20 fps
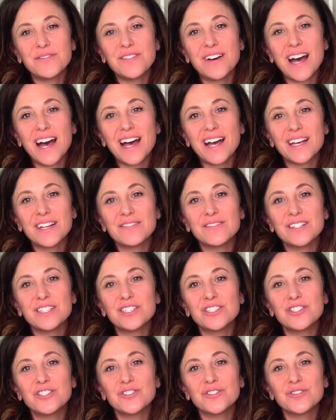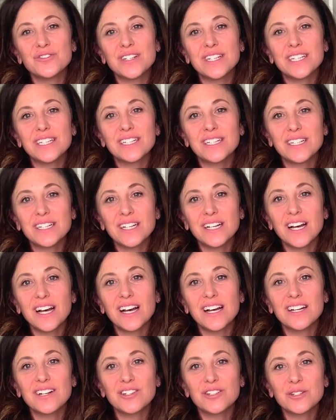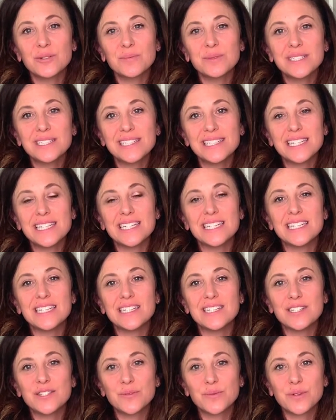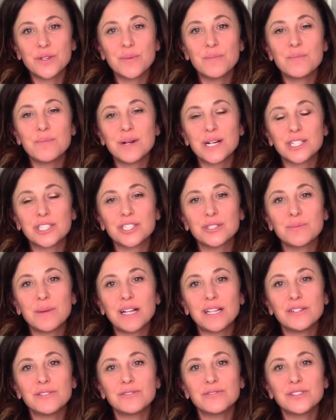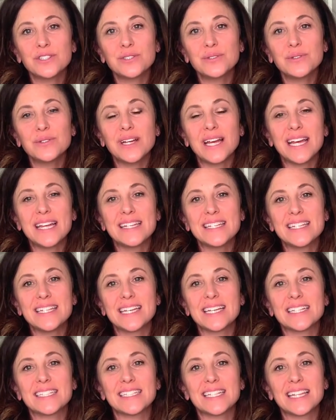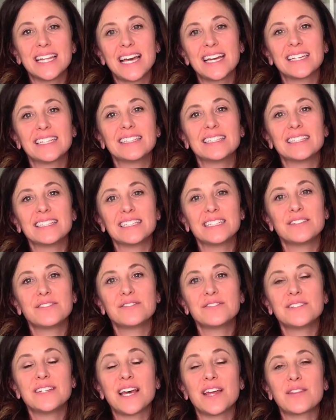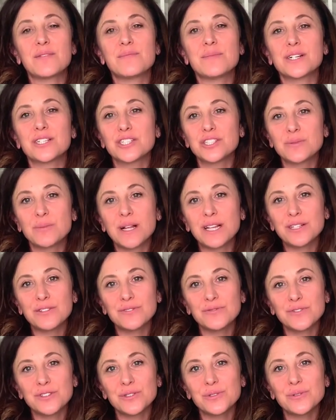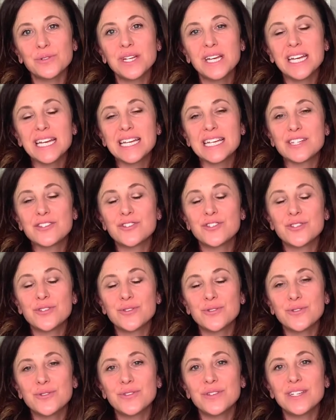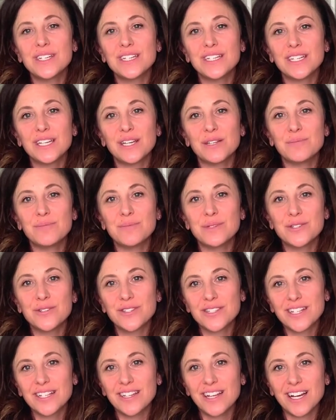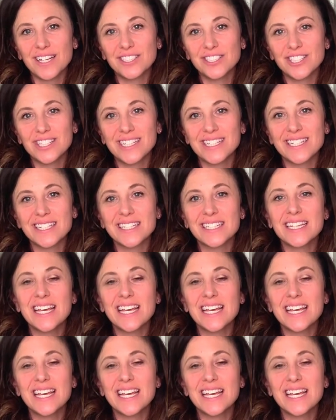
5, drink herbal teas with marshmallow root and dandelion leaf. Now the marshmallow root is soothing and mucilaginous,